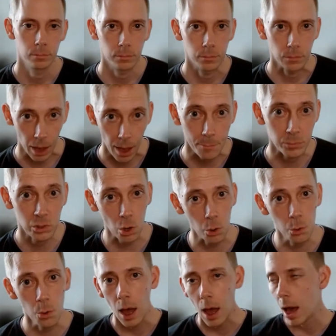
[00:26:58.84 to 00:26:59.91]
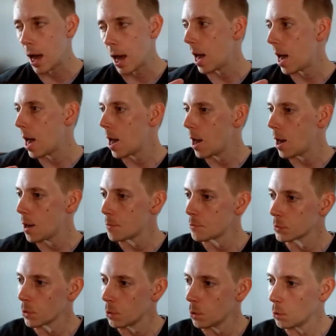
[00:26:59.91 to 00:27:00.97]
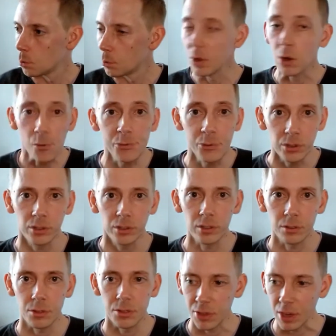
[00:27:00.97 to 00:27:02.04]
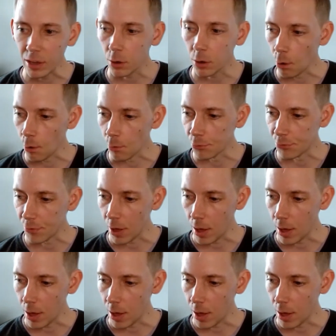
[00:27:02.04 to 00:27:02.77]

Yeah. So we often think of